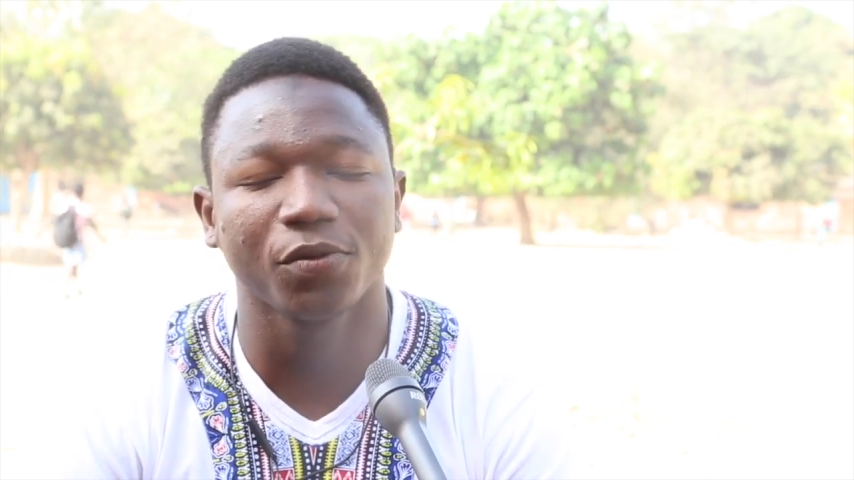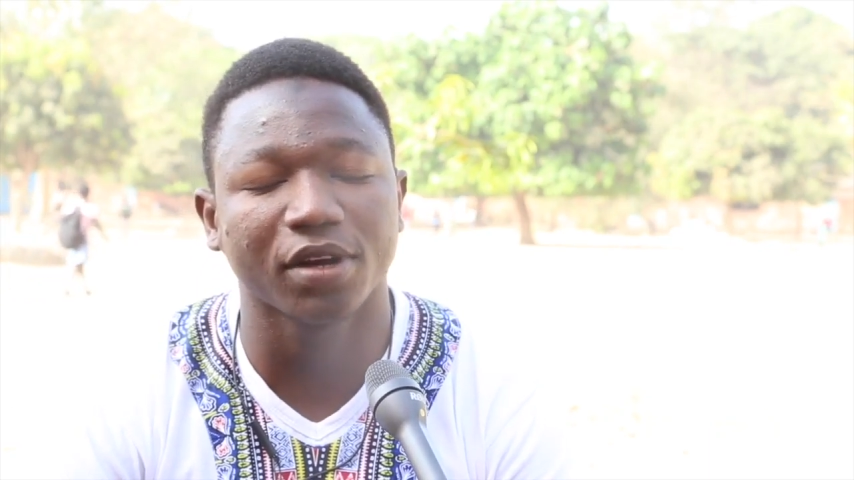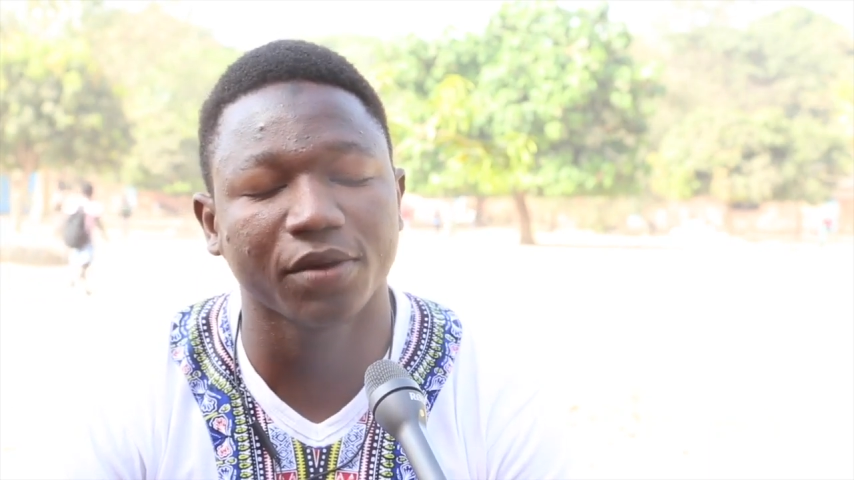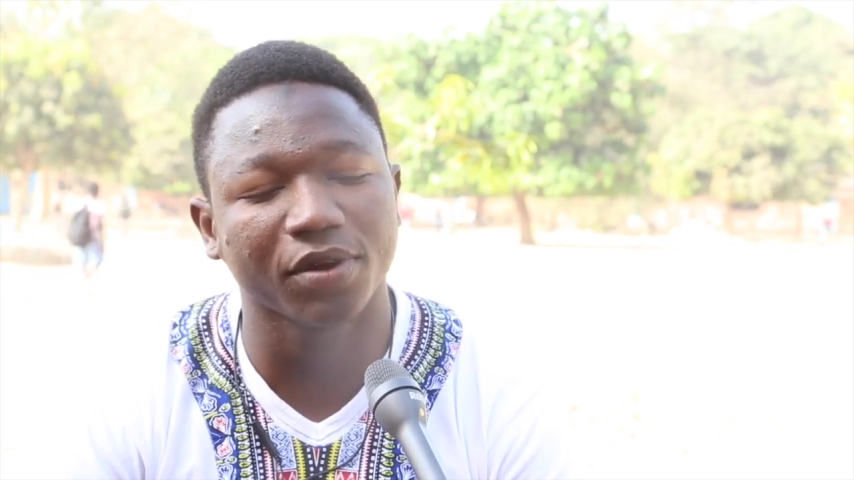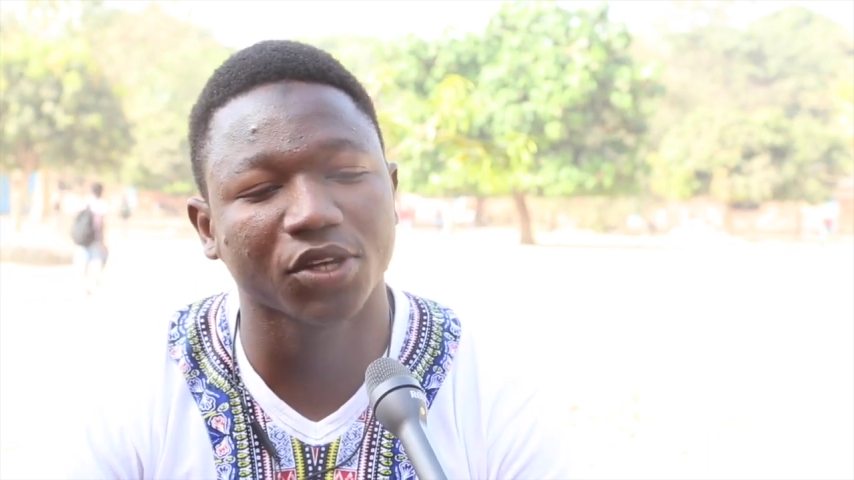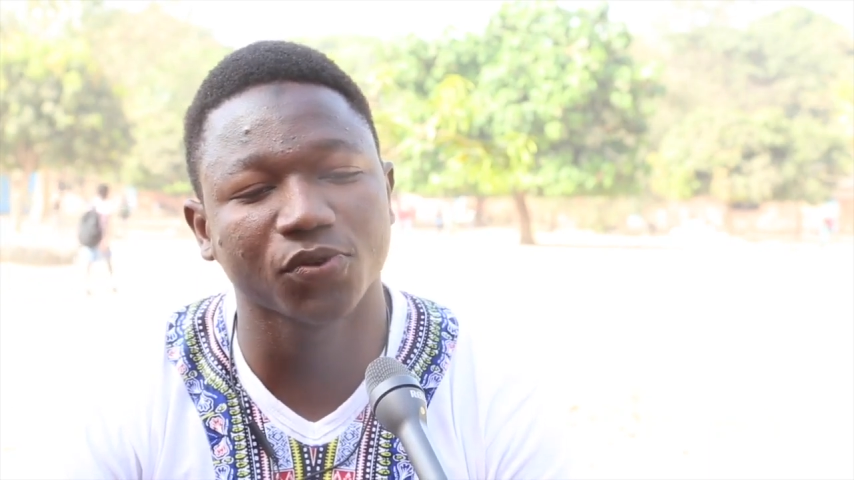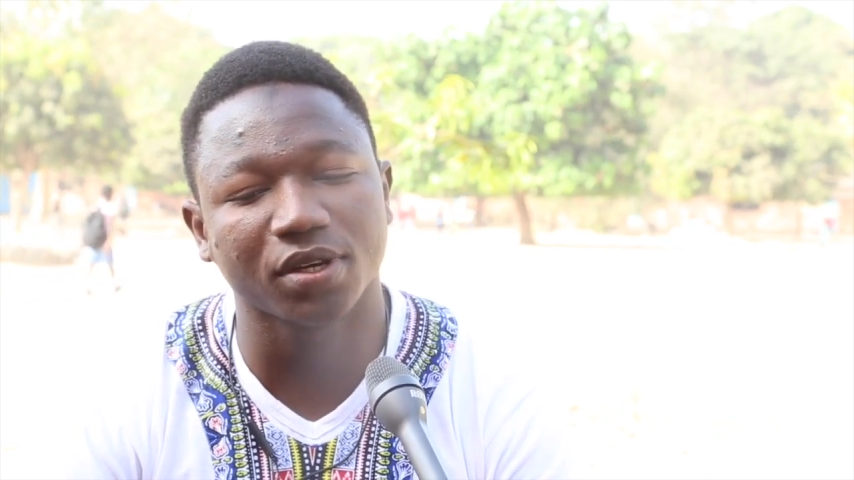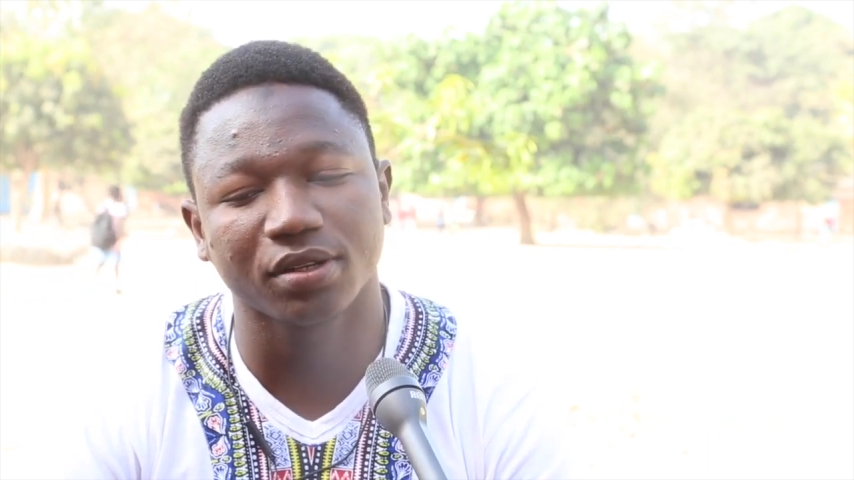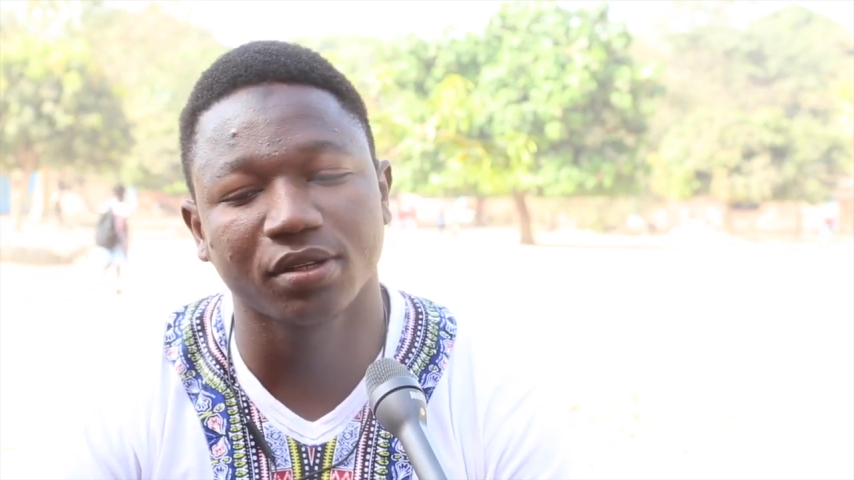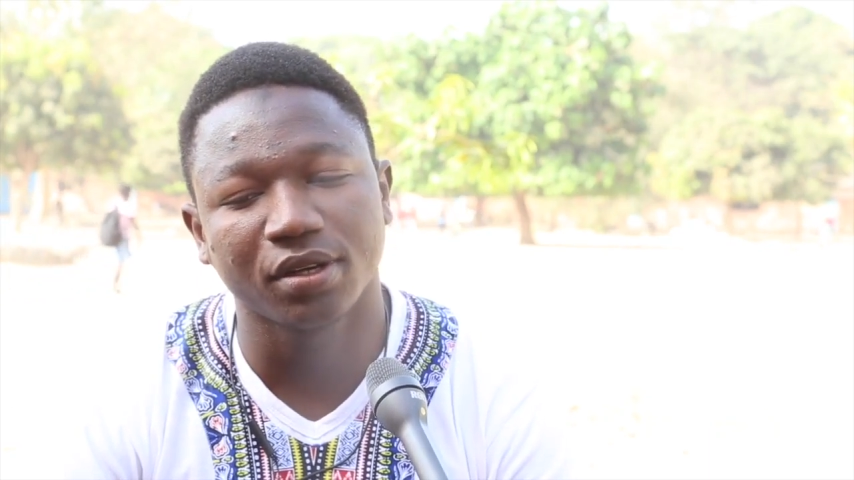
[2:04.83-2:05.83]
will be happy as
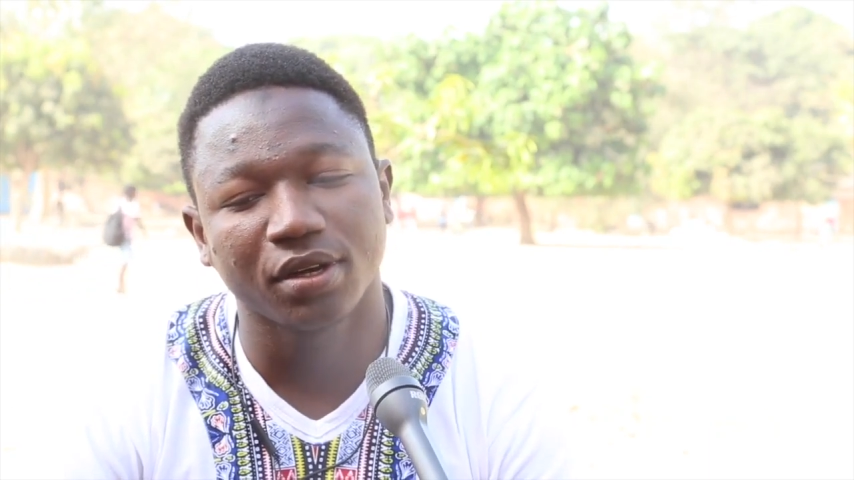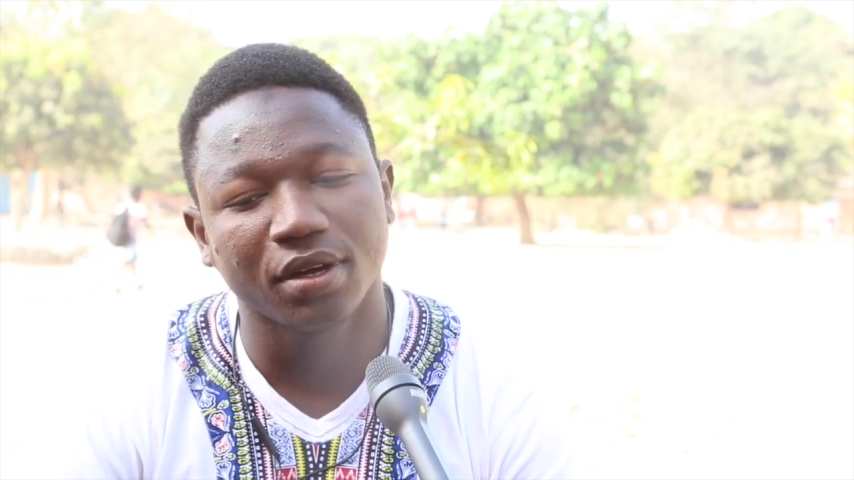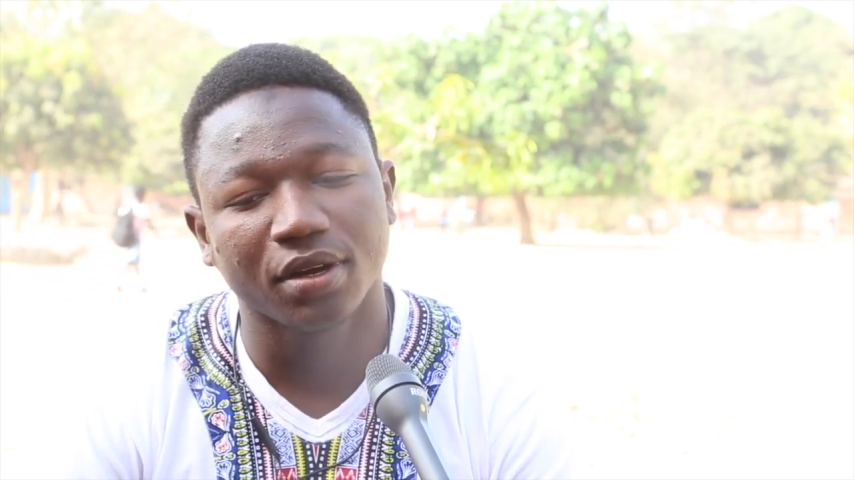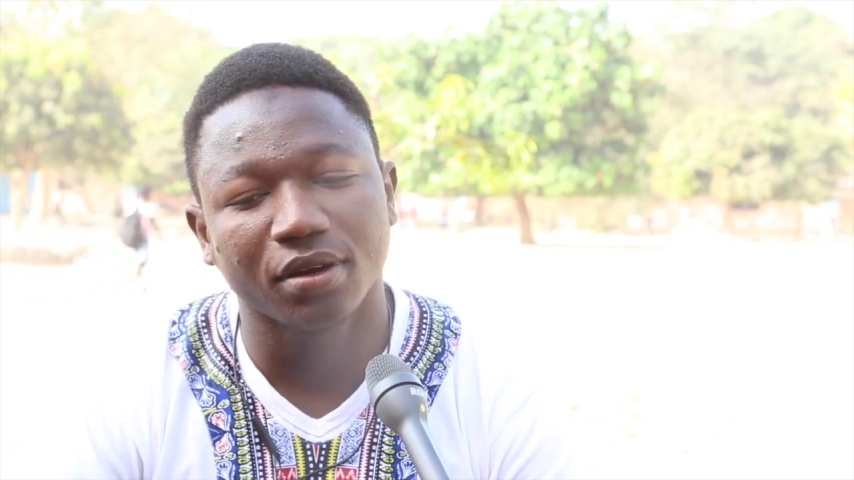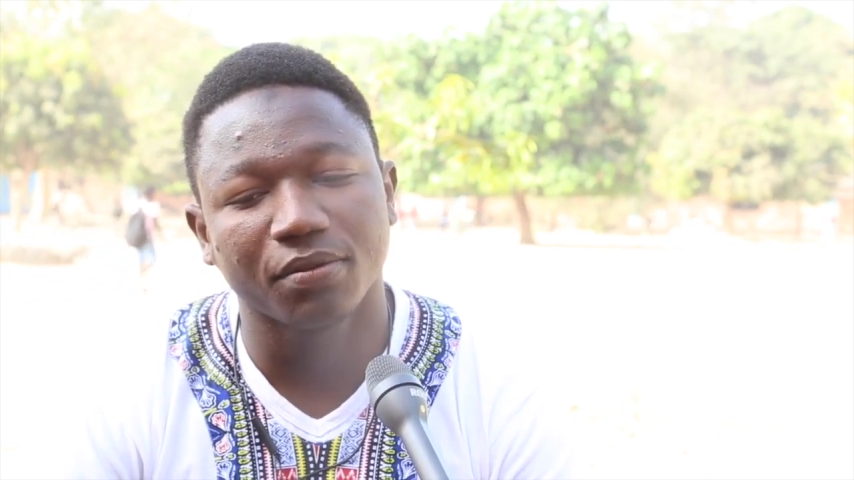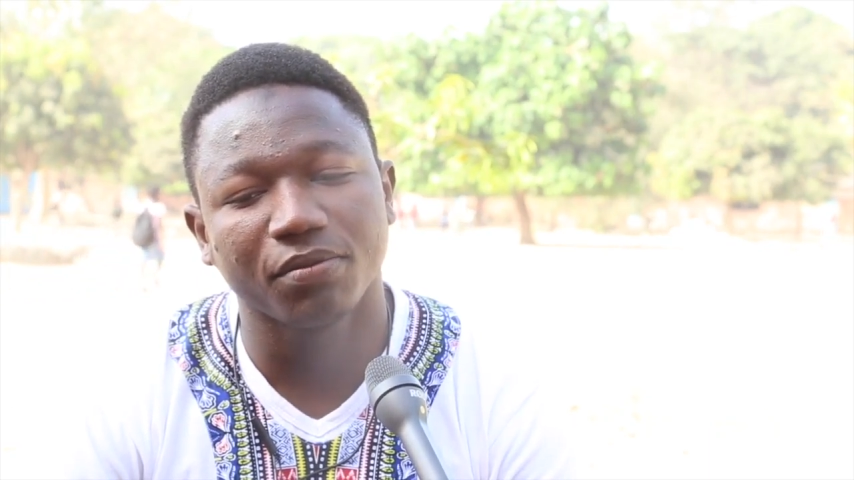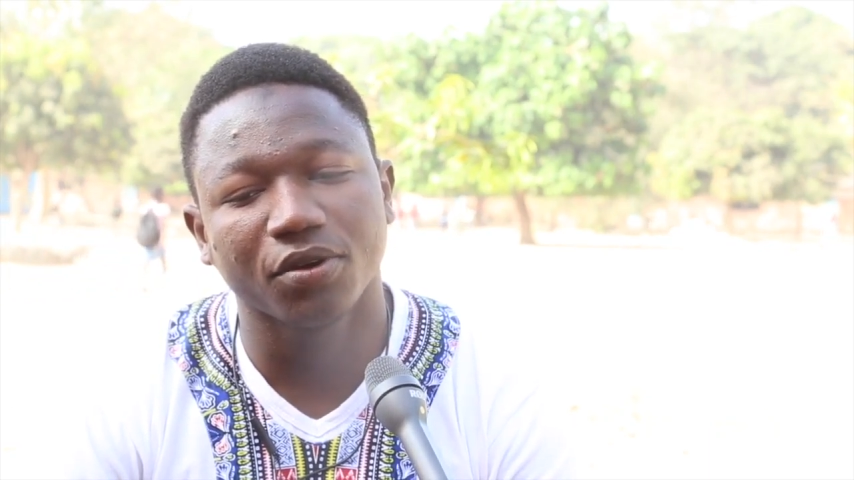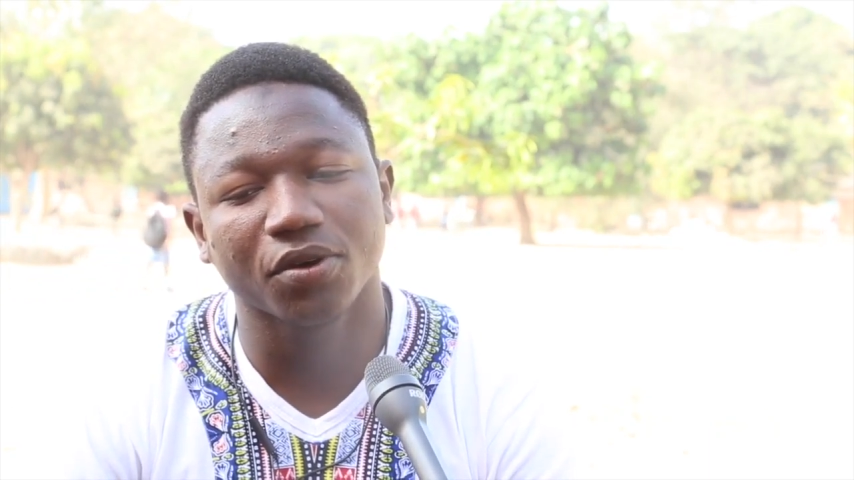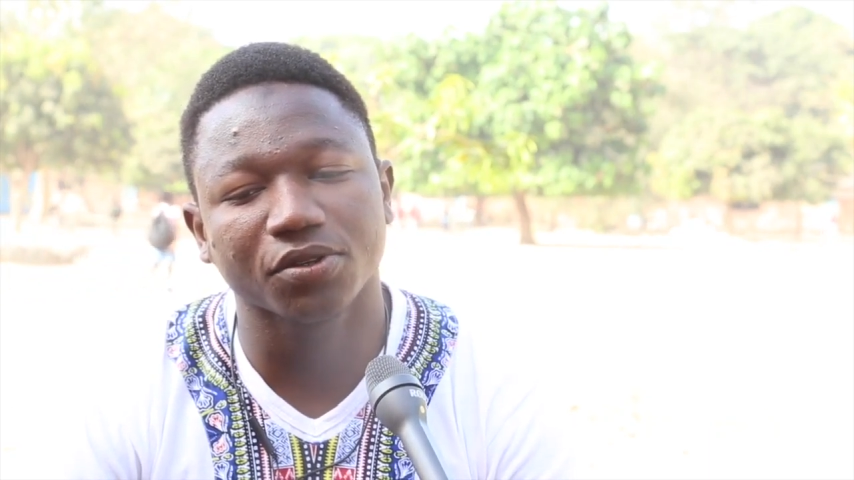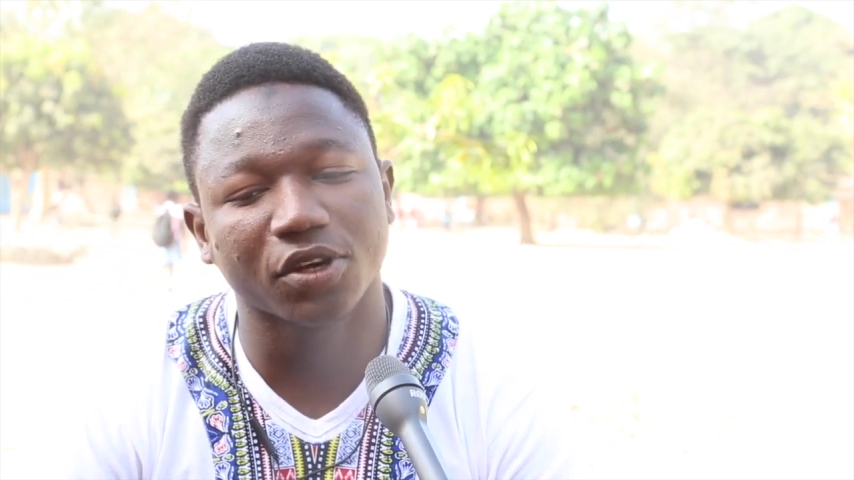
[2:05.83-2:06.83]
well,
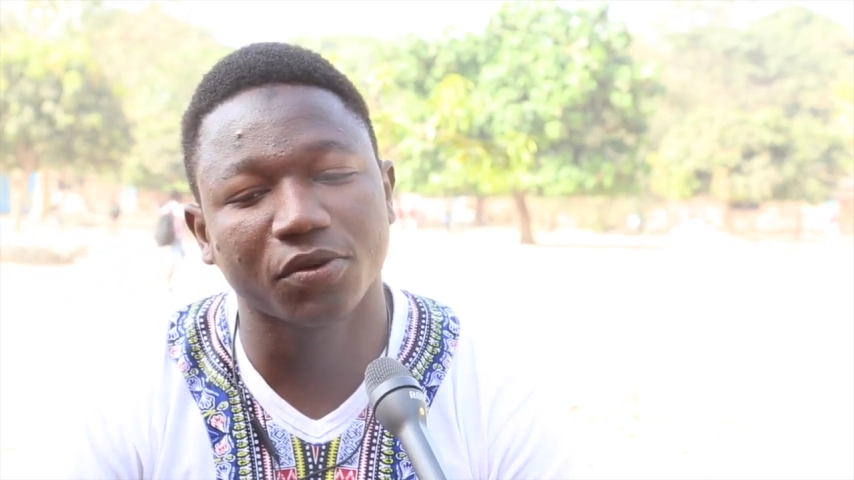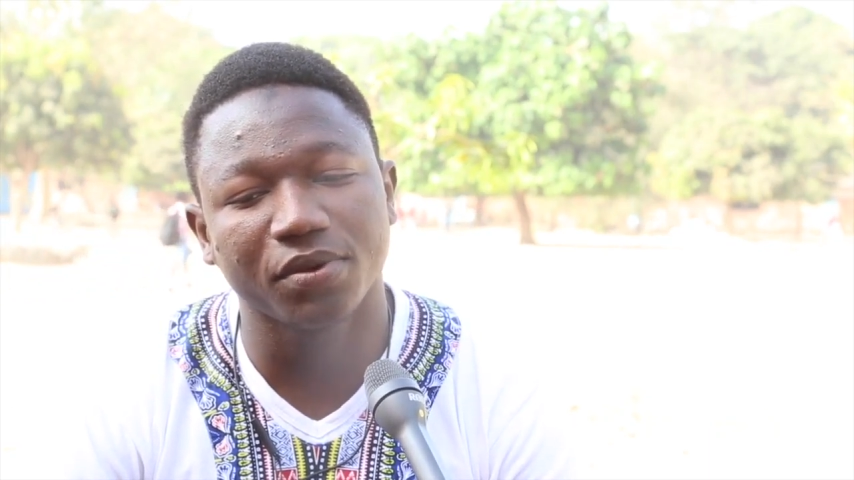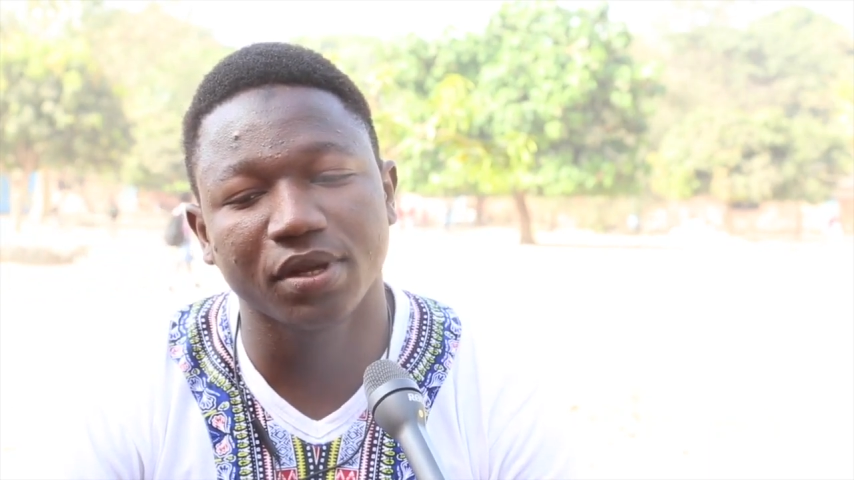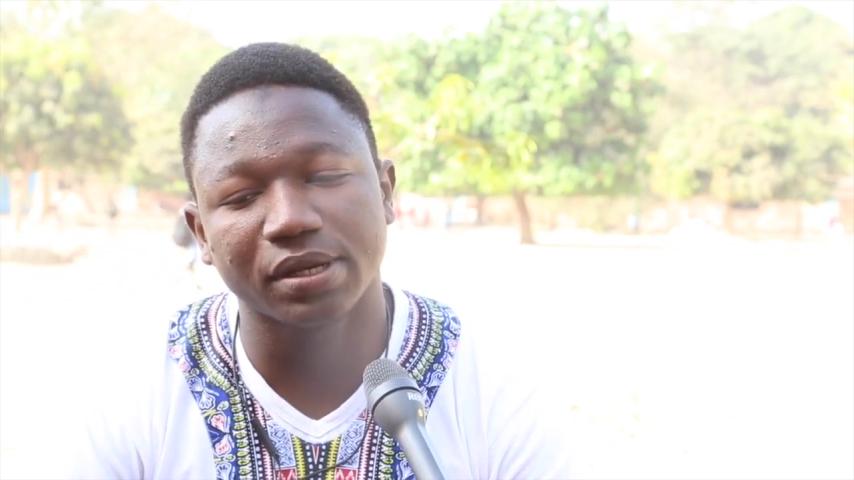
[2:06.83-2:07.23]
because I'll